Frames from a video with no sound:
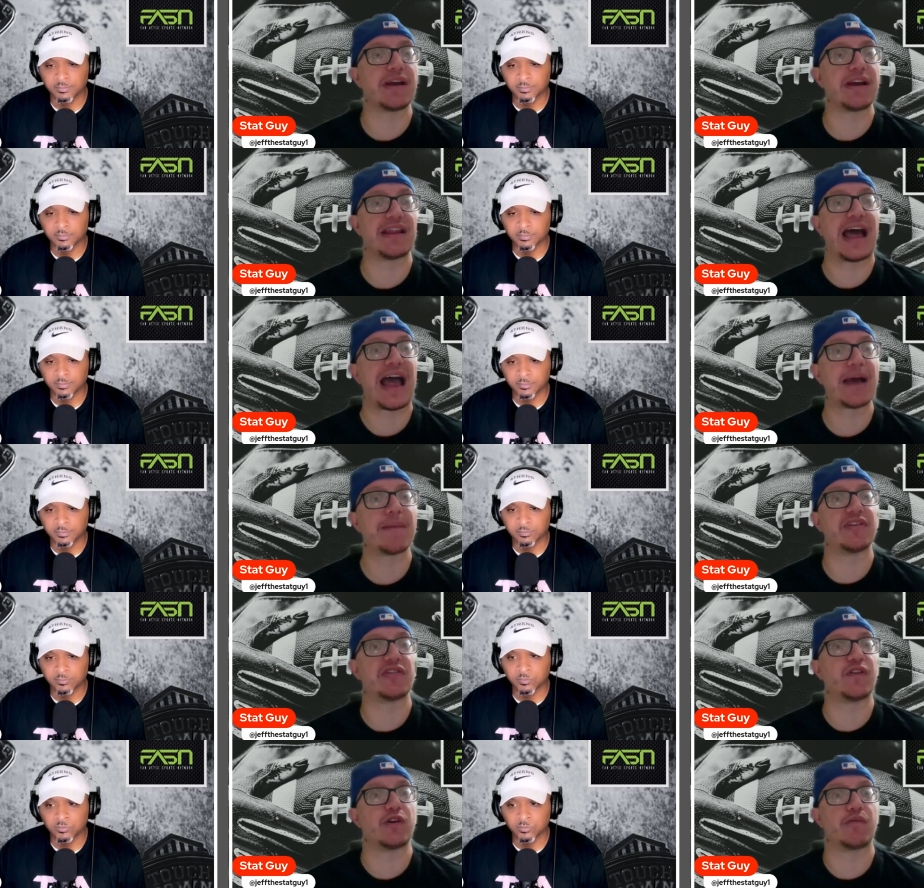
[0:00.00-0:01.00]
Speaker 1: and the
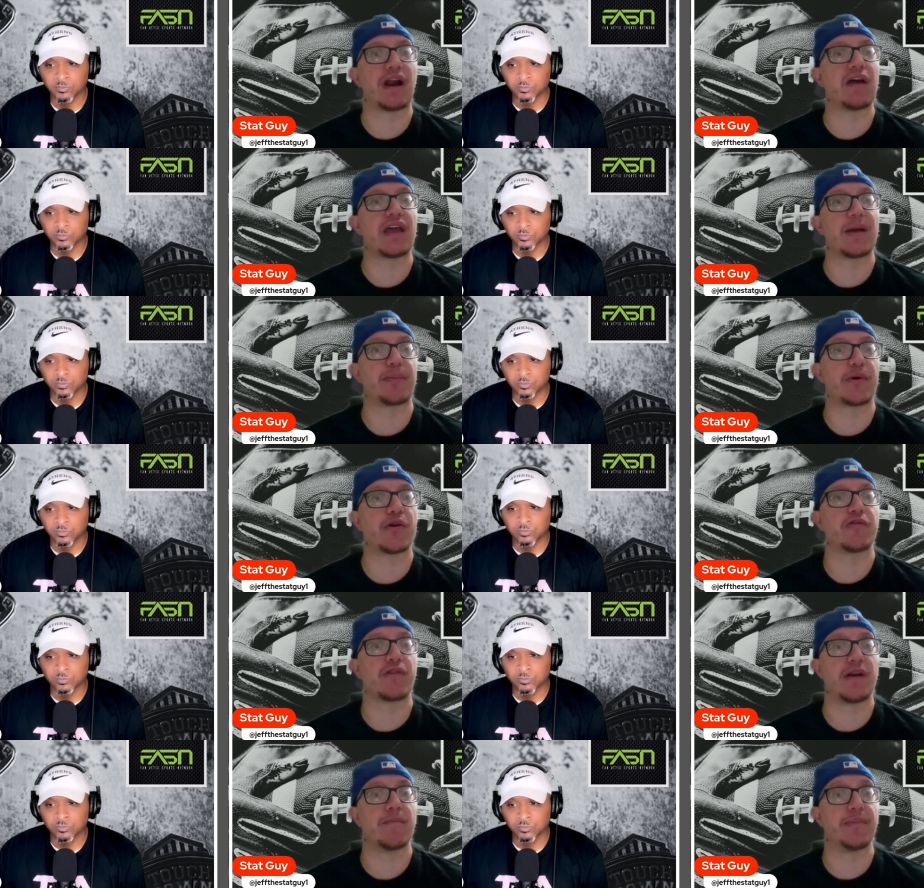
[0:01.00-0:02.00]
atmosphere around that
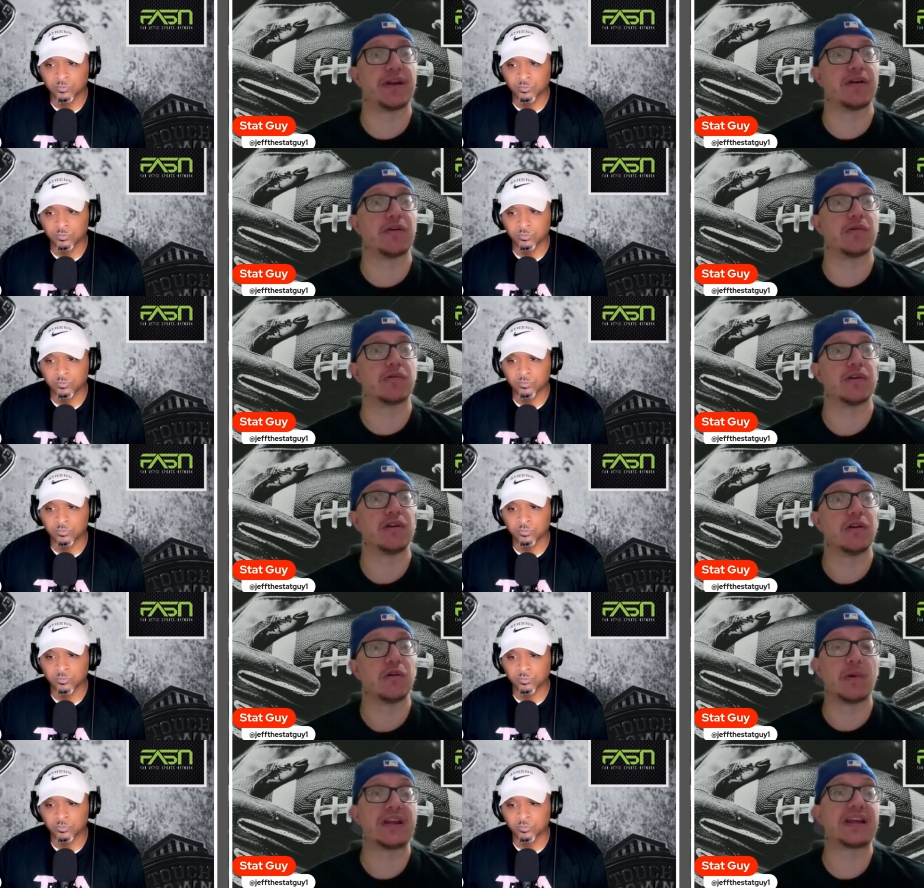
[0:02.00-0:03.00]
program build
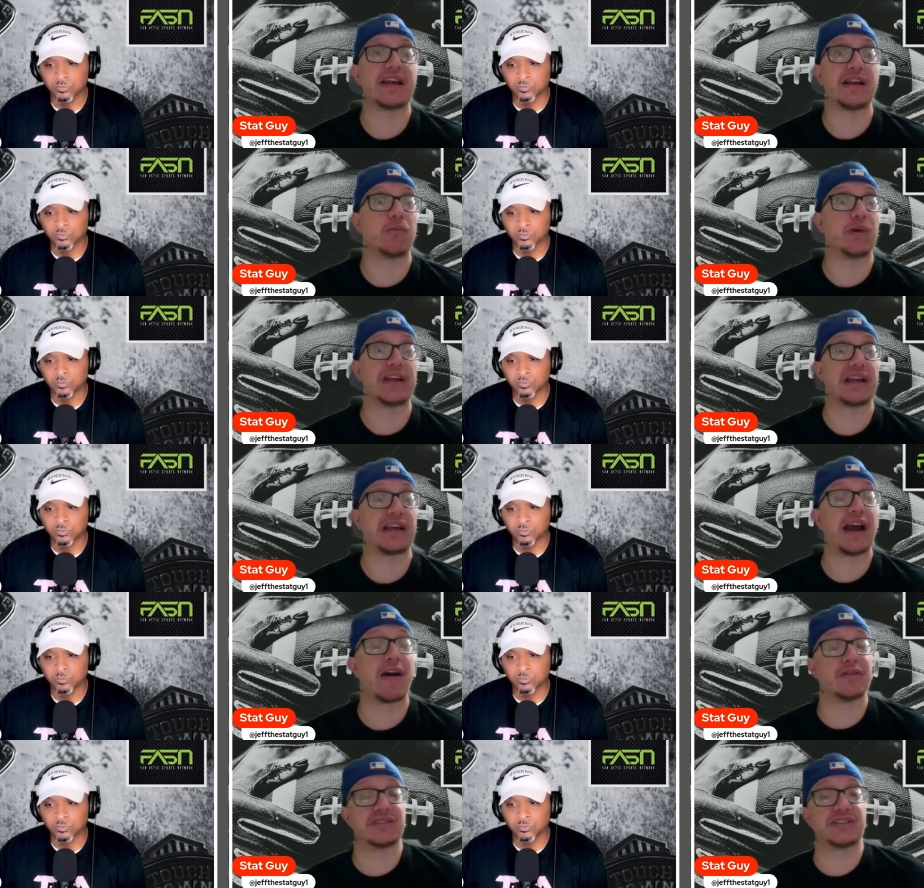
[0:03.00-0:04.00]
week in and week
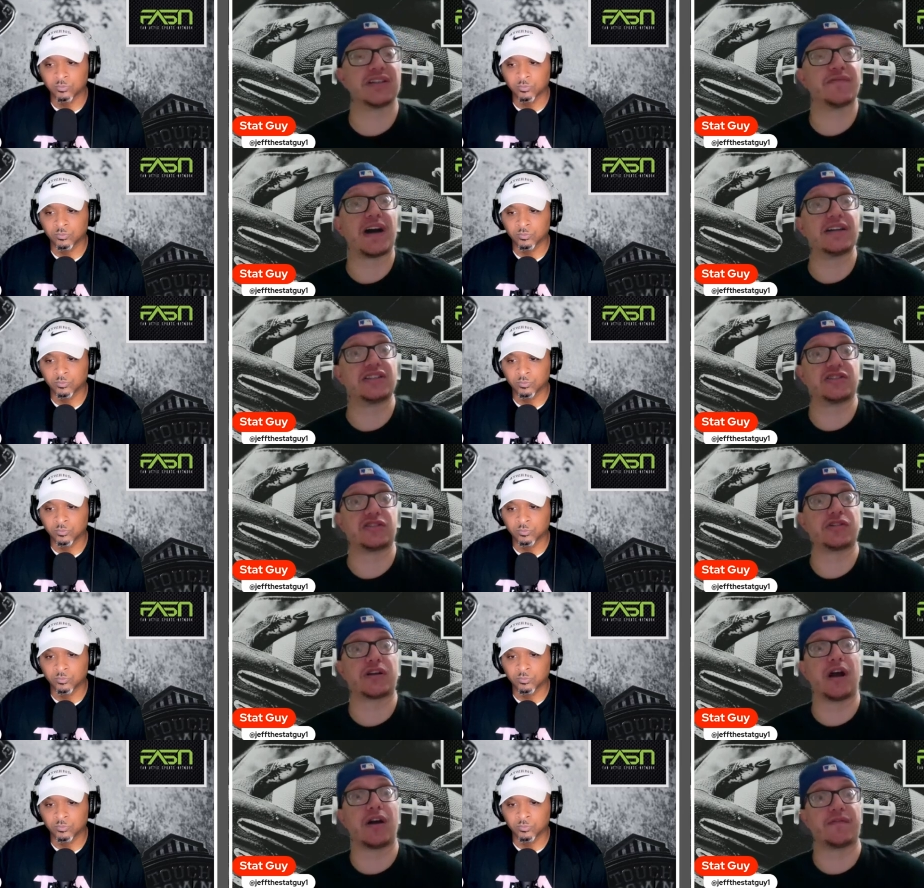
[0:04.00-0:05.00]
out until it finally just
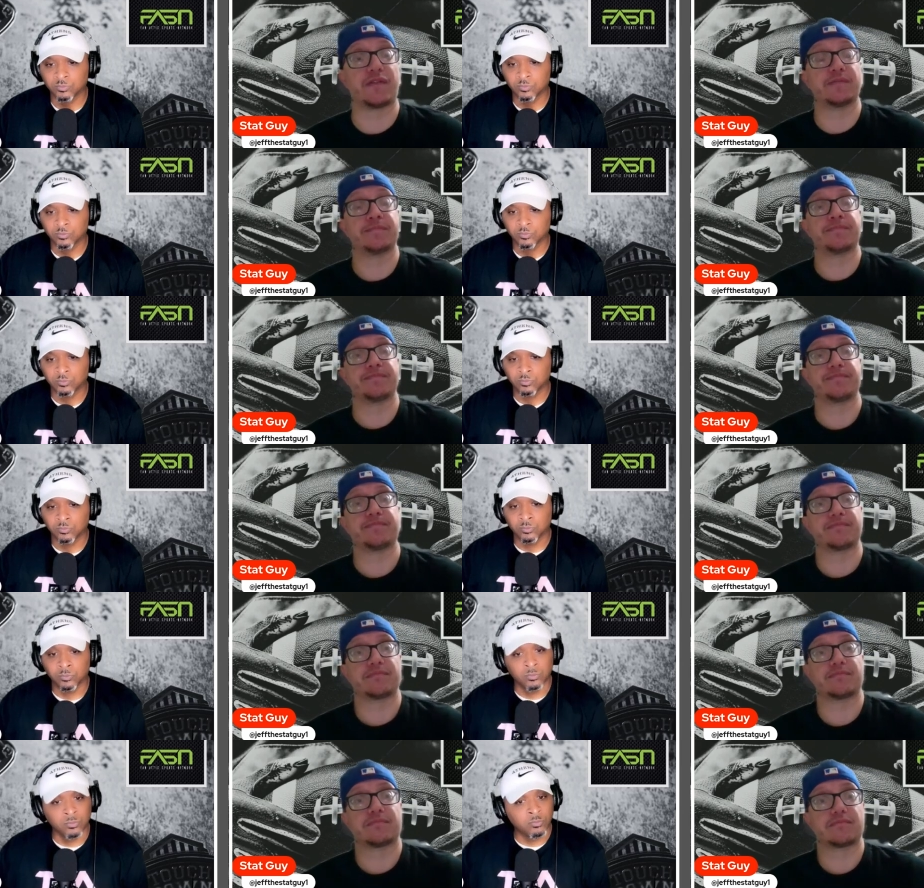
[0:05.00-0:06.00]
took off.
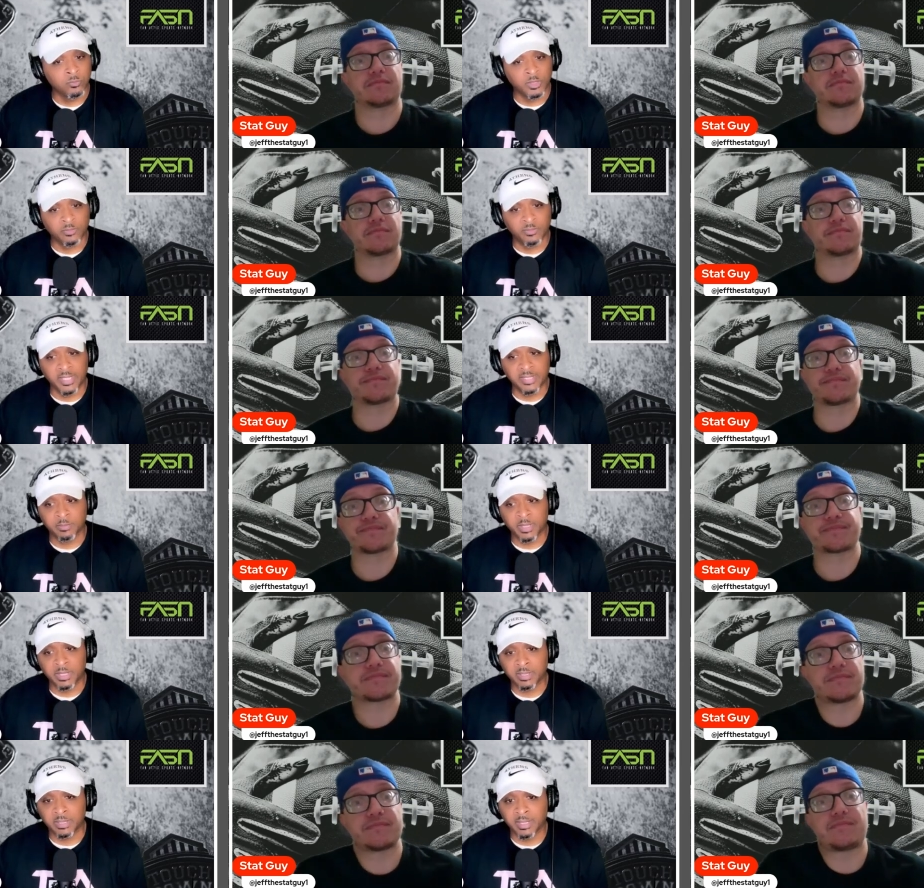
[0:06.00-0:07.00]
Speaker 2: Big facts, man.
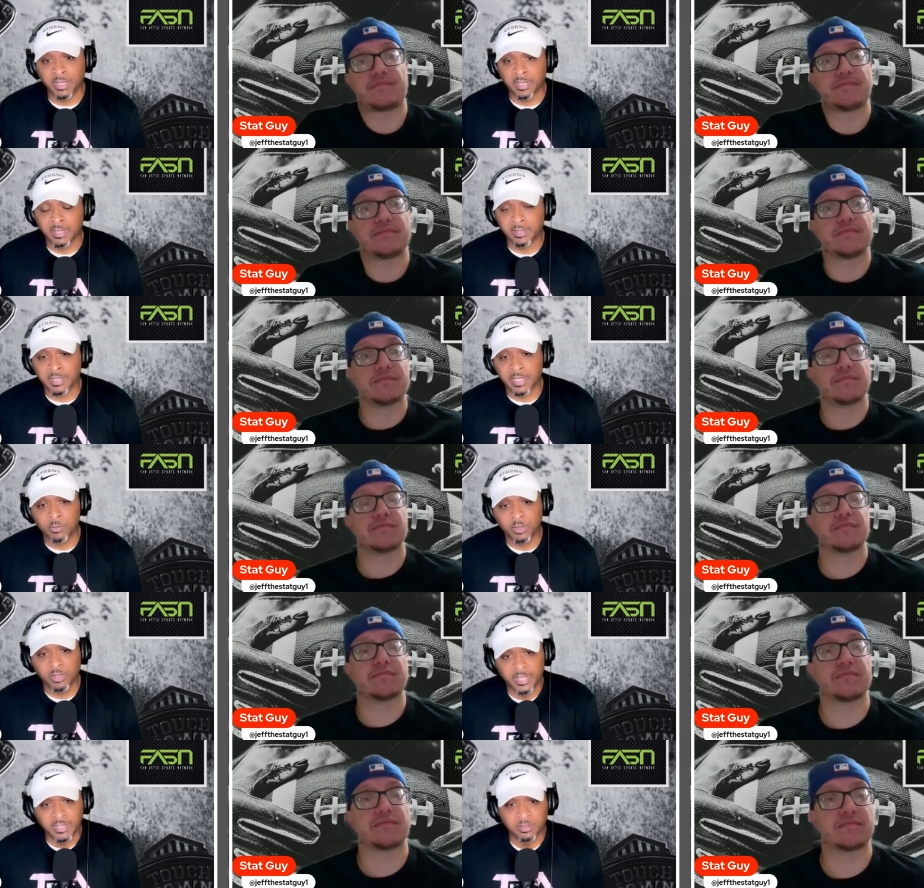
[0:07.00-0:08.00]
And they hey, they were
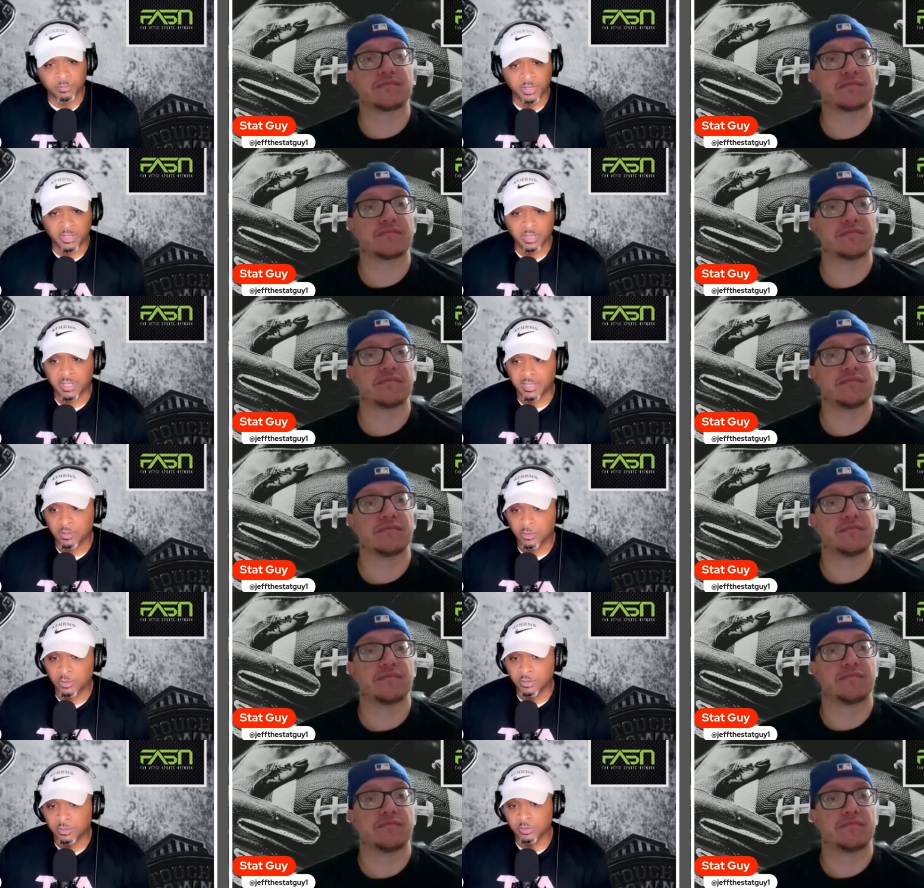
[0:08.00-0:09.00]
actually playing a lot of hard nosed